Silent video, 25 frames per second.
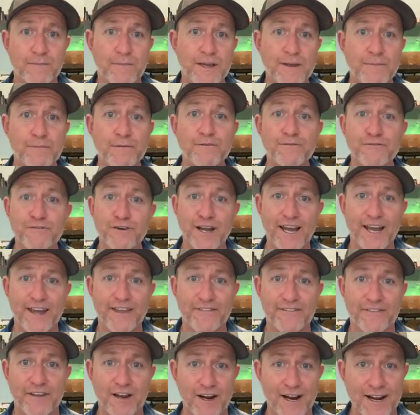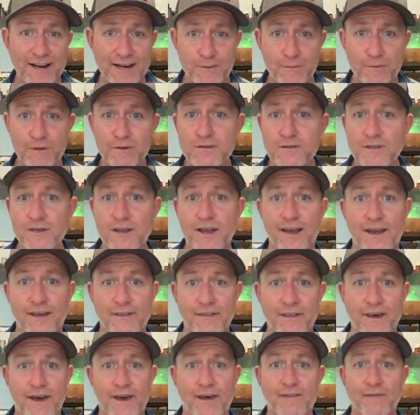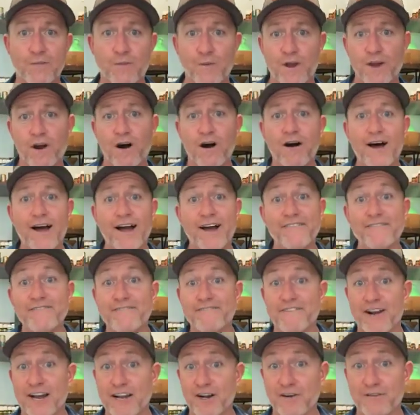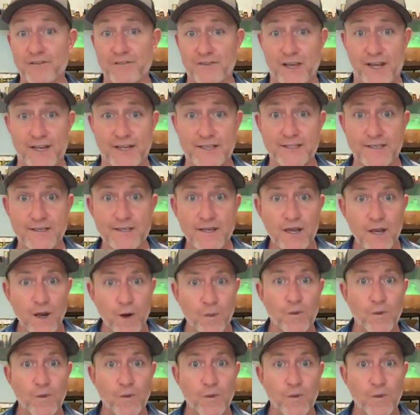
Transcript: people forget they're animals and that we all have fight or flight.